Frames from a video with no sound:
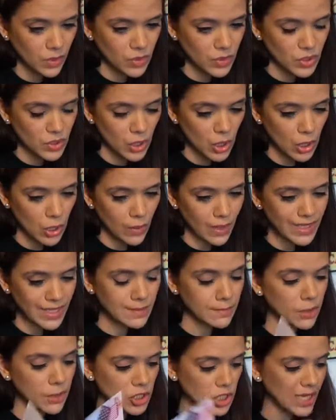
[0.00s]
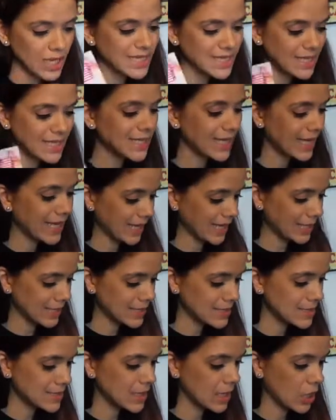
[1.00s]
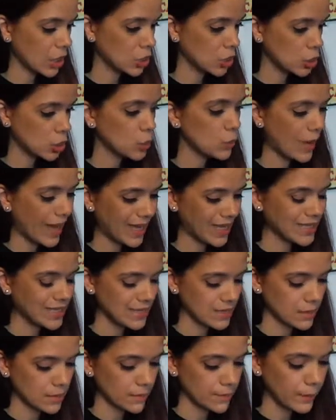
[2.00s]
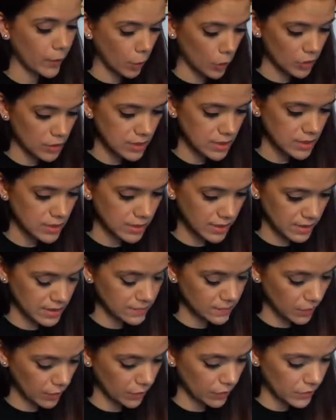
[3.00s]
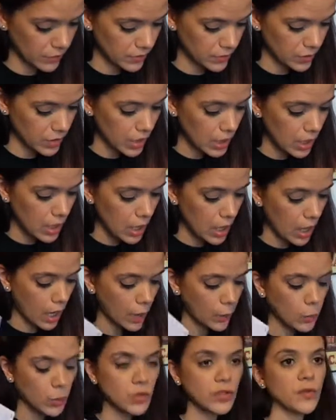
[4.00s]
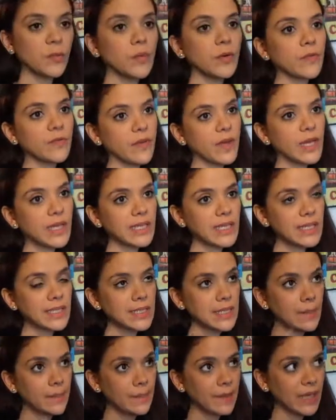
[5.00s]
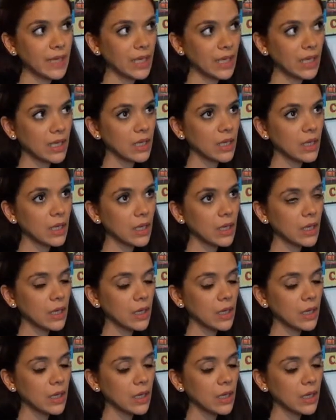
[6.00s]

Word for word: So as much as it is a US box this month, I would have preferred it to be